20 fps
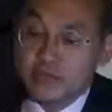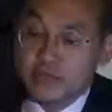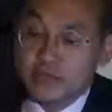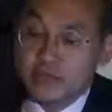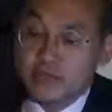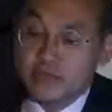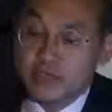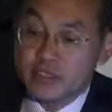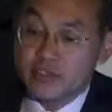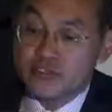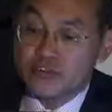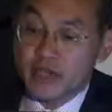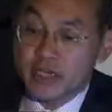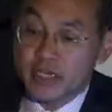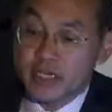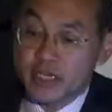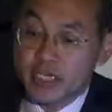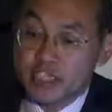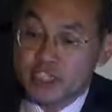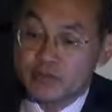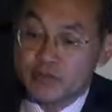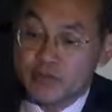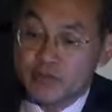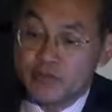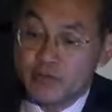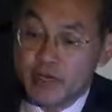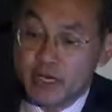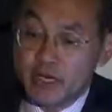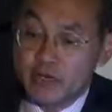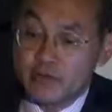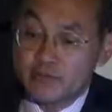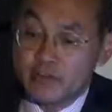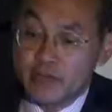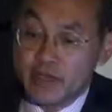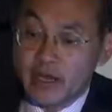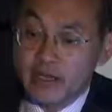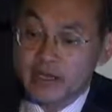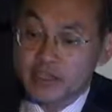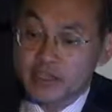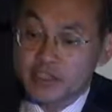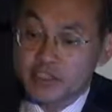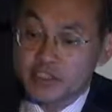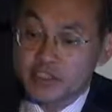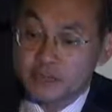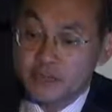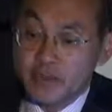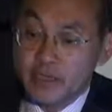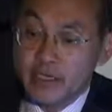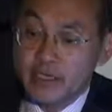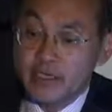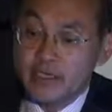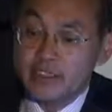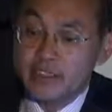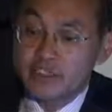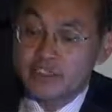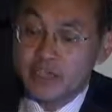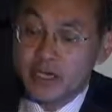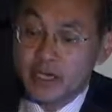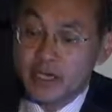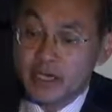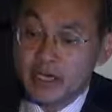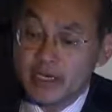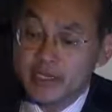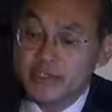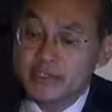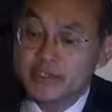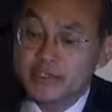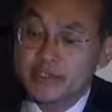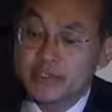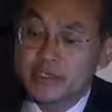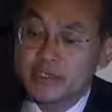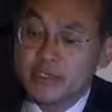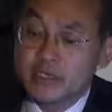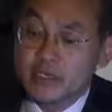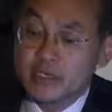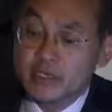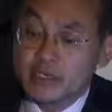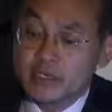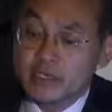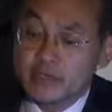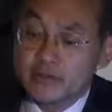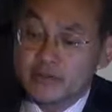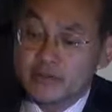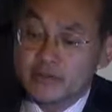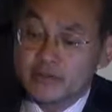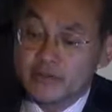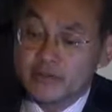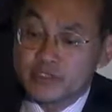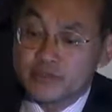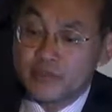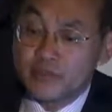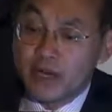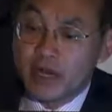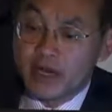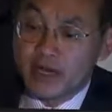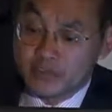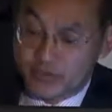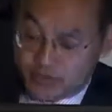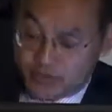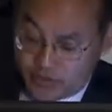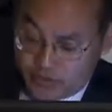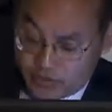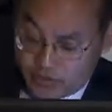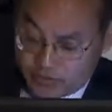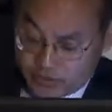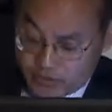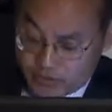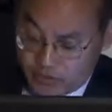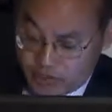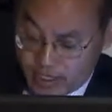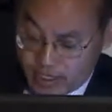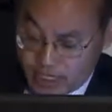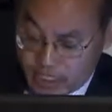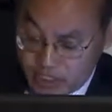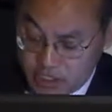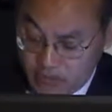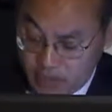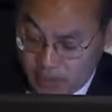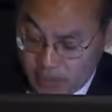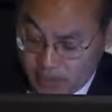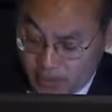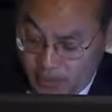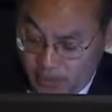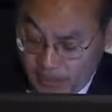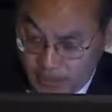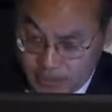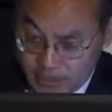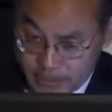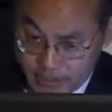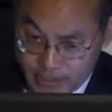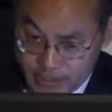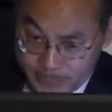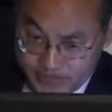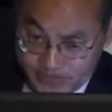that the tricuspid valve, the annulus, appears dilated, and that there is mild tricuspid incompetence.